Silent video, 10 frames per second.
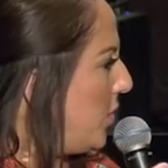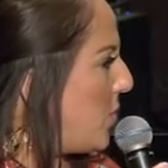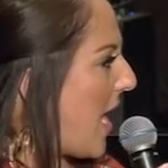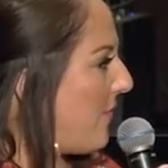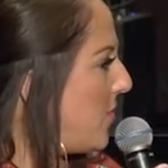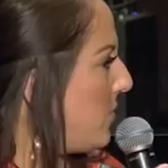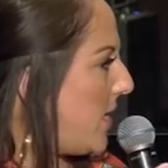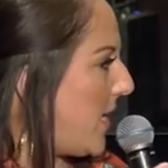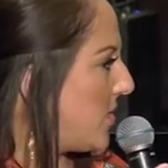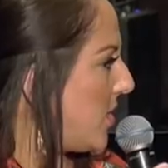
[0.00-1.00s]
You have no
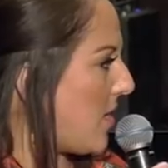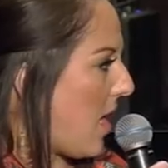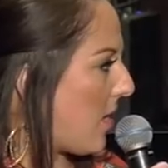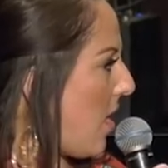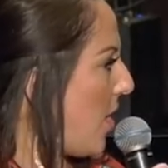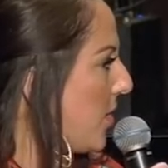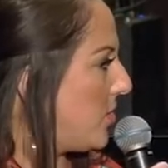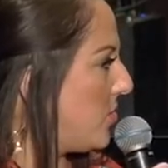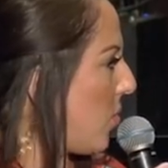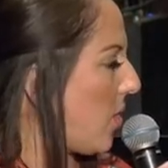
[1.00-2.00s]
need to knock on a
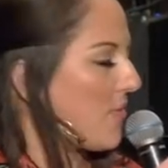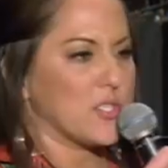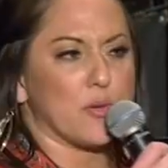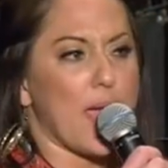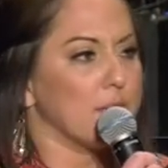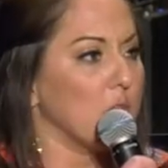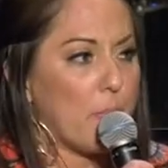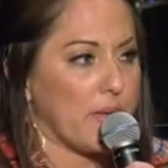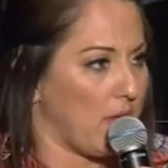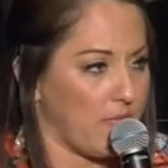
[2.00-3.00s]
door that's cracked
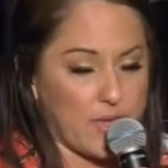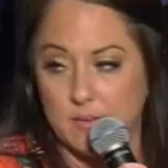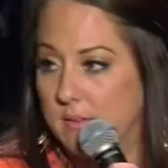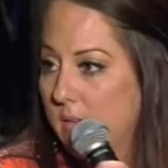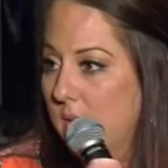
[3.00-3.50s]
open, even.